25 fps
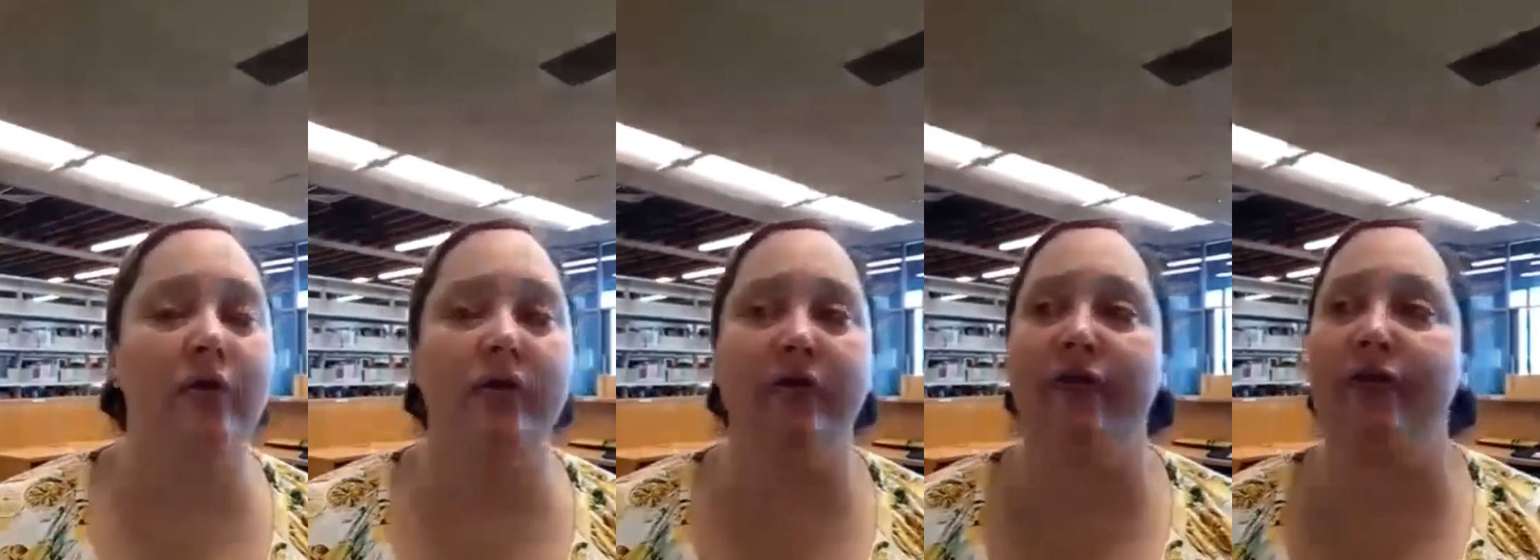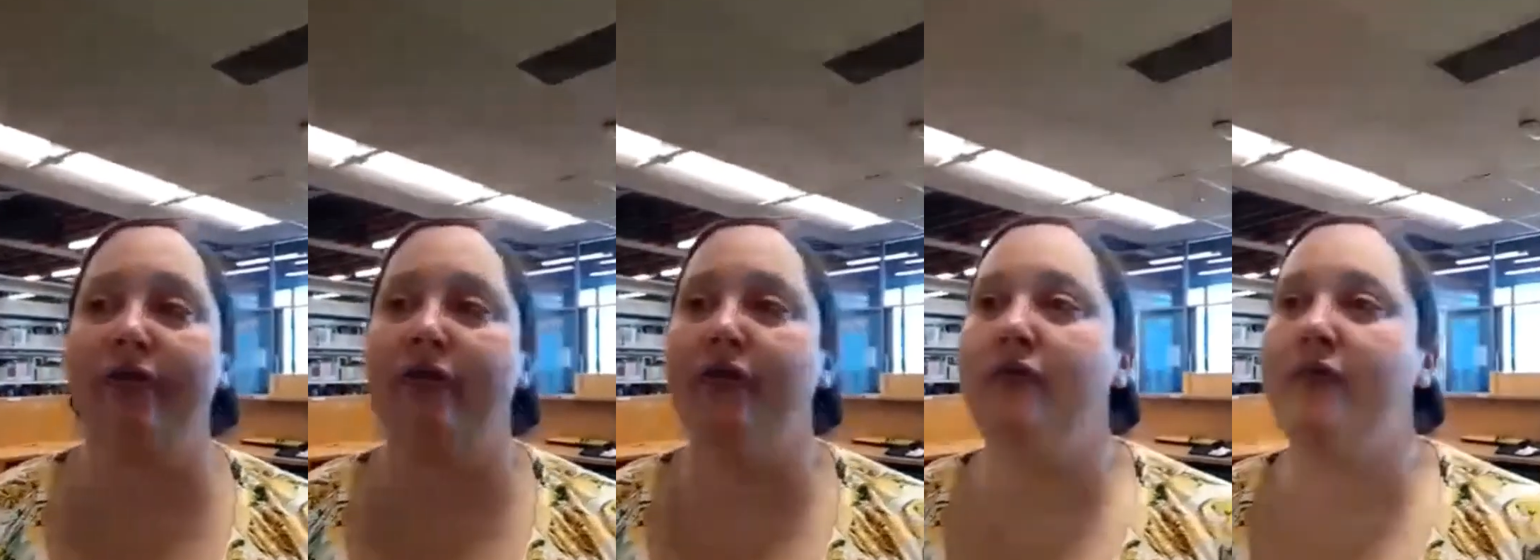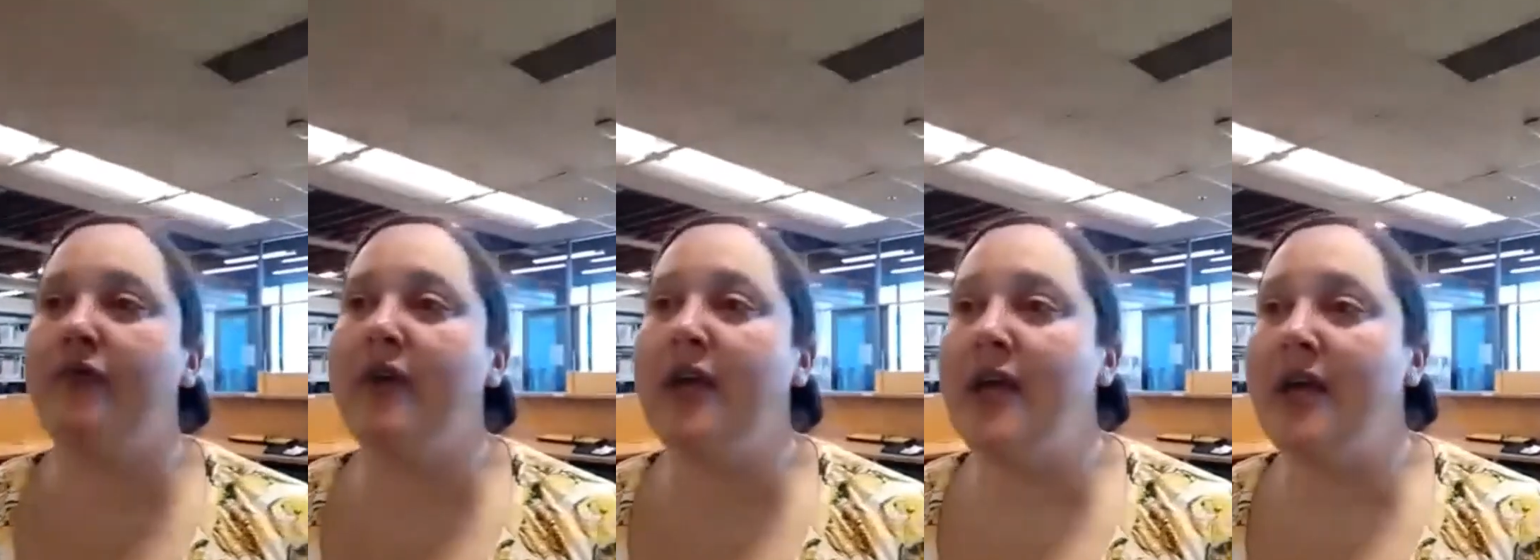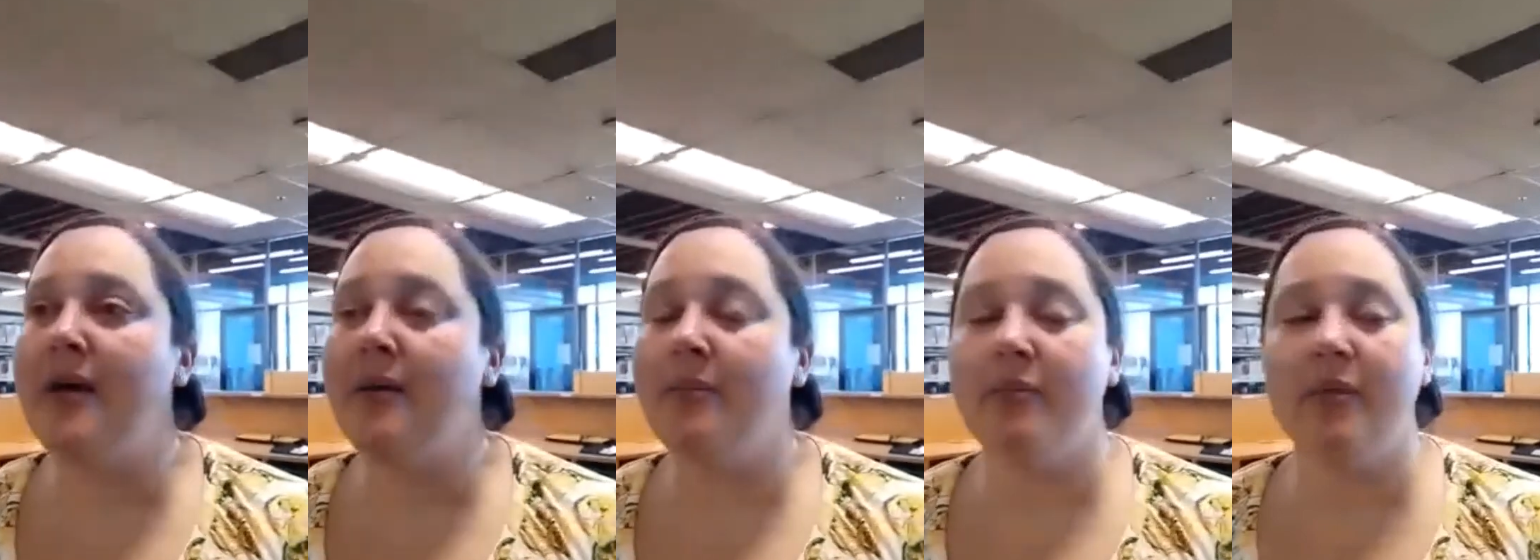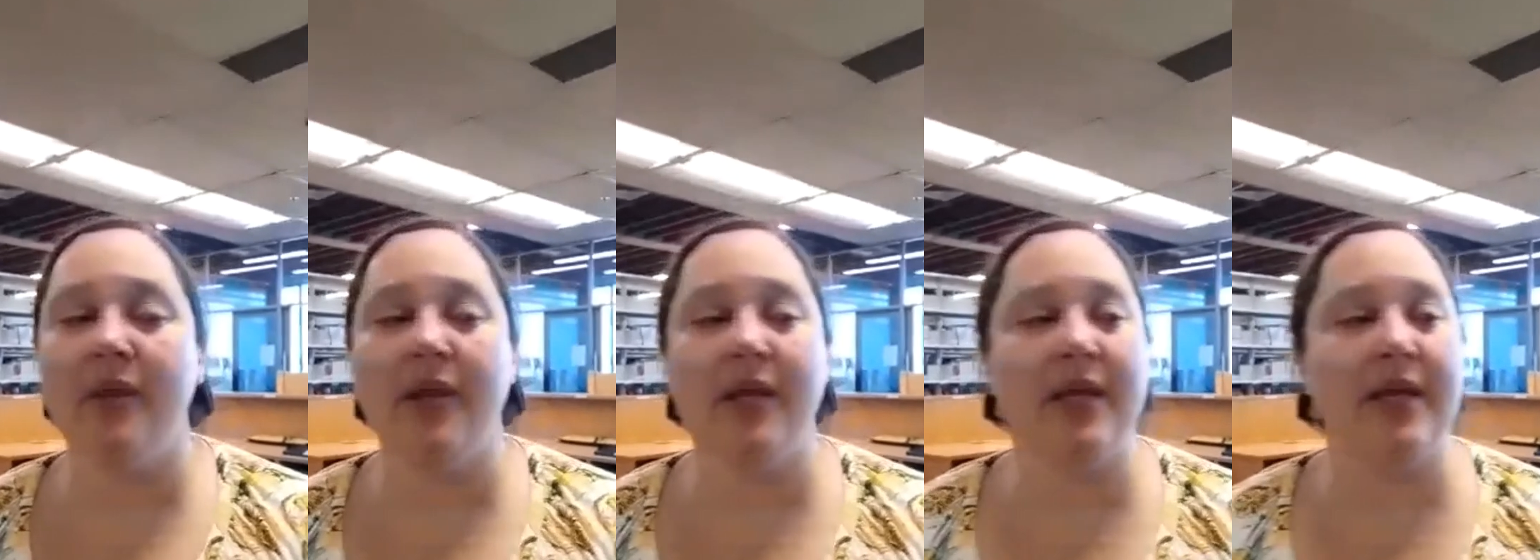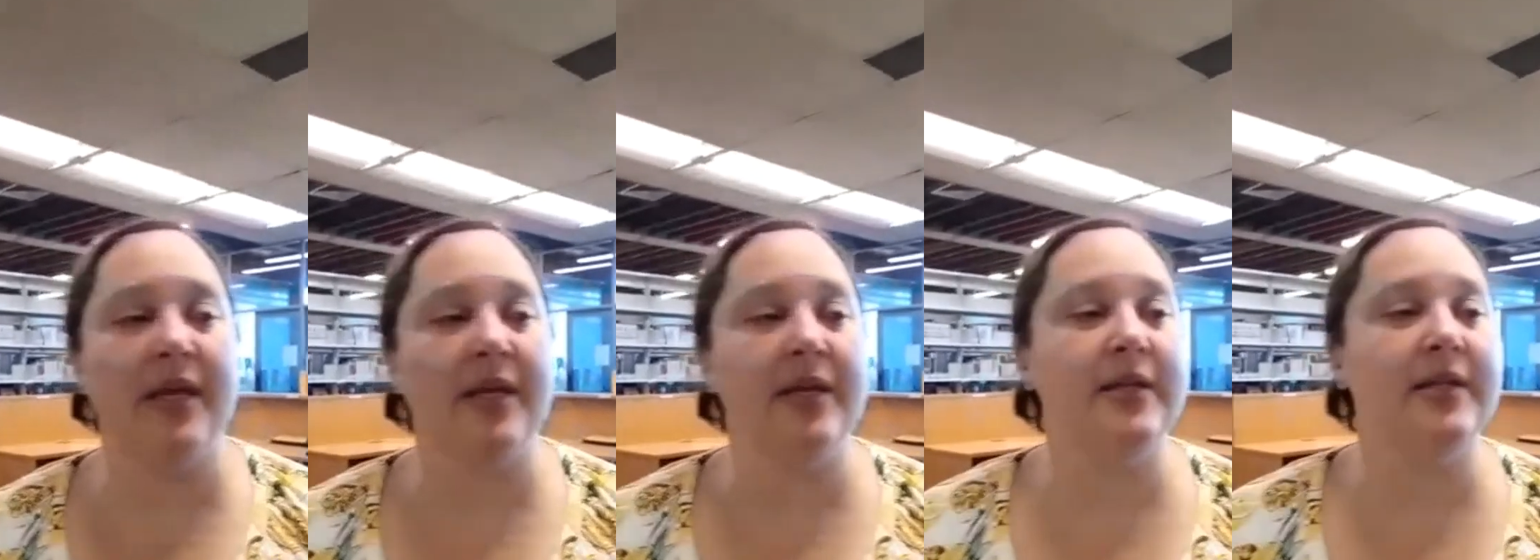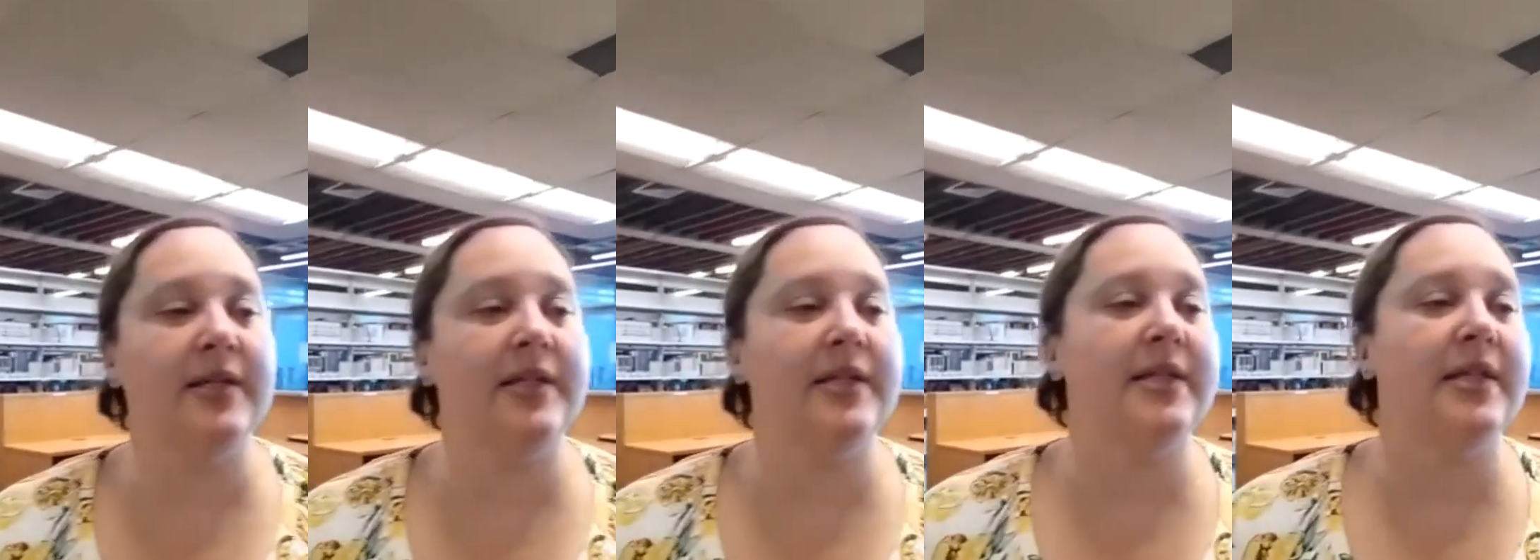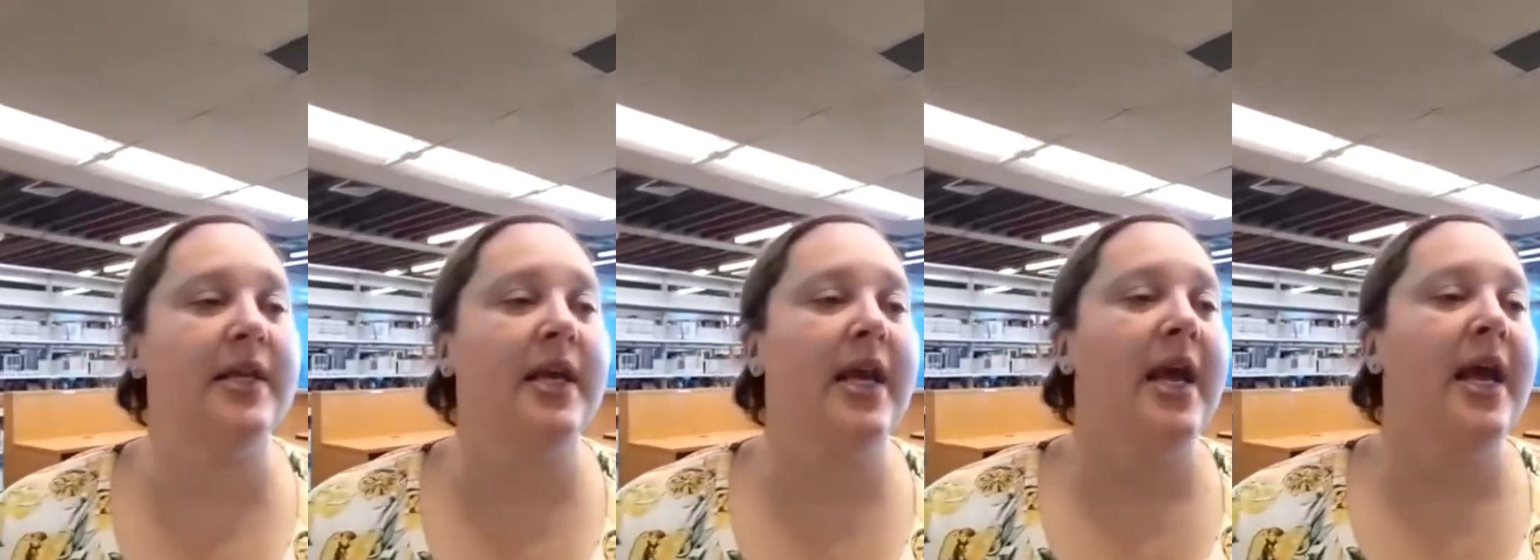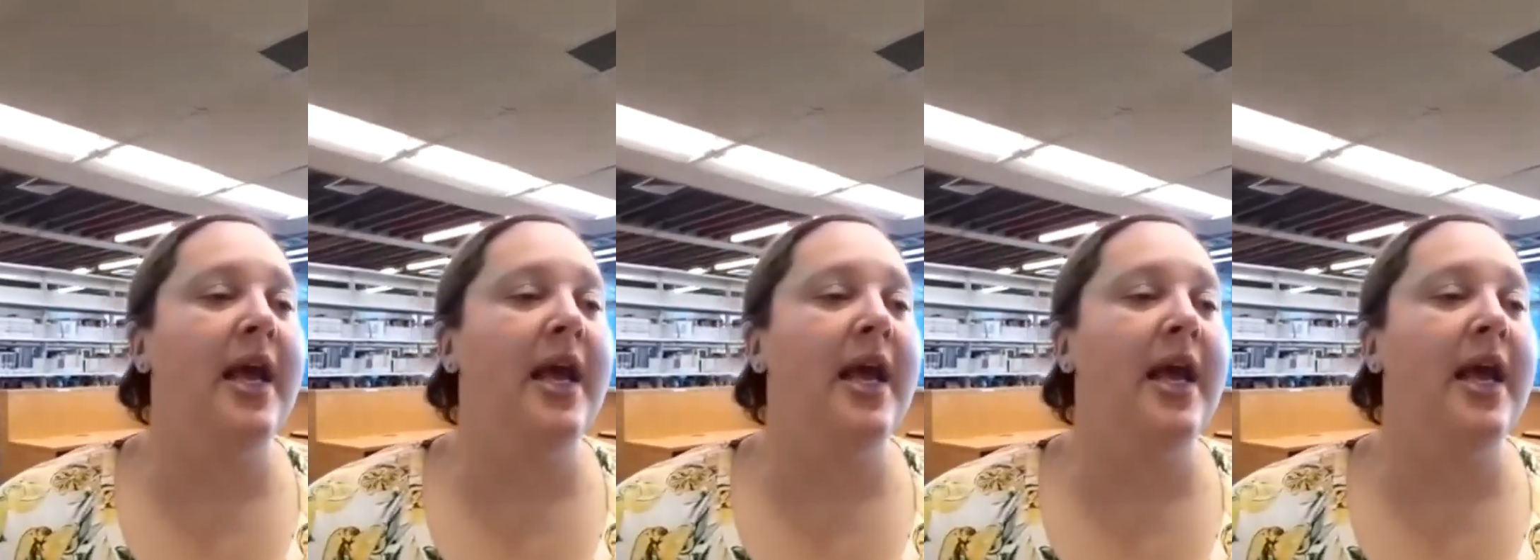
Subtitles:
families,